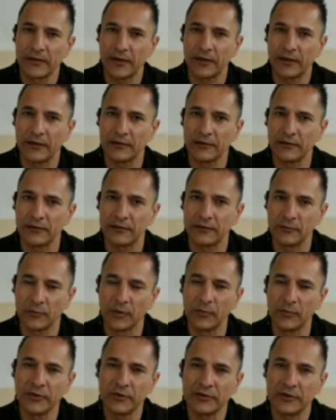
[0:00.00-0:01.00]
And the
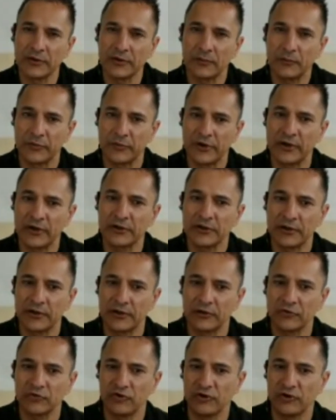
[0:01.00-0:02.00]
moment that a brand can
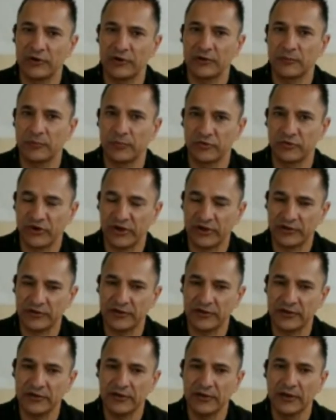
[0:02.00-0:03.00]
actually project
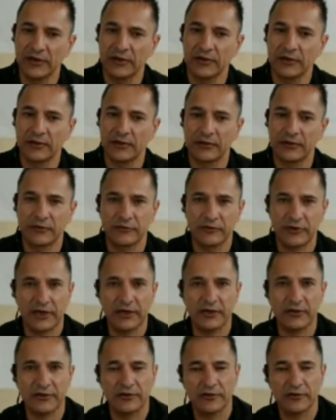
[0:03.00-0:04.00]
that,
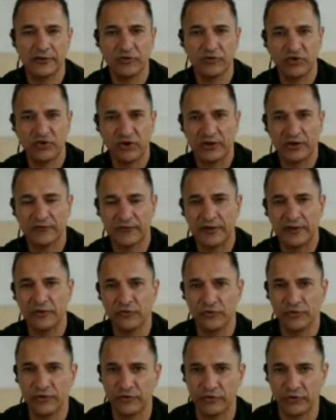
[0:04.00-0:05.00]
create the shared
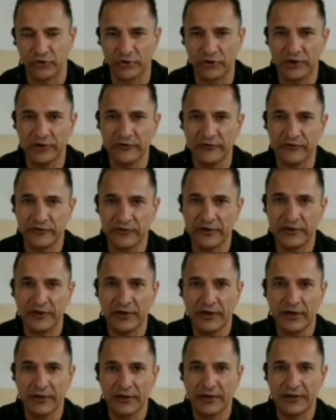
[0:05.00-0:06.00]
values with its audience, then
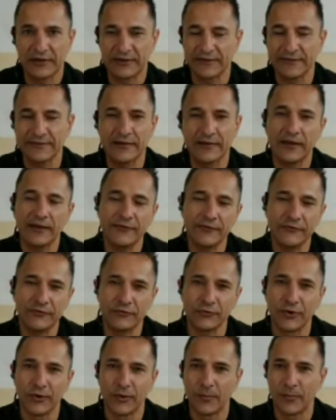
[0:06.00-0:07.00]
it doesn't have
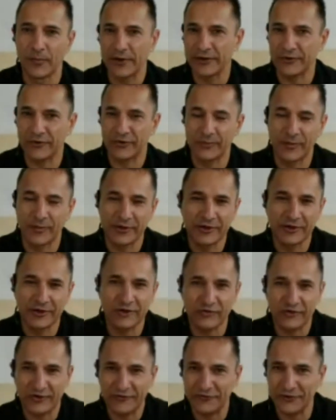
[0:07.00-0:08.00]
to
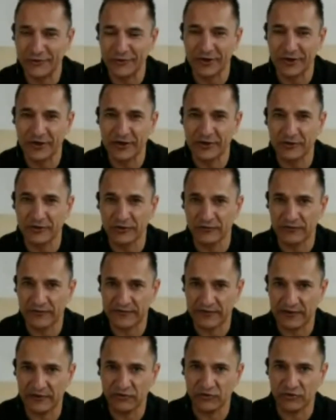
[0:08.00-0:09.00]
micromanage every online
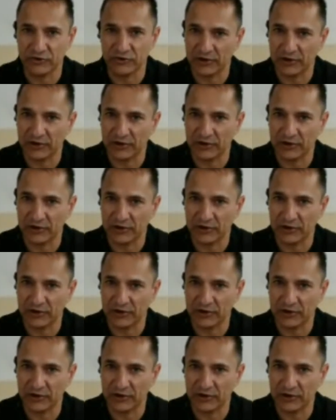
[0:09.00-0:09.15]
conversation.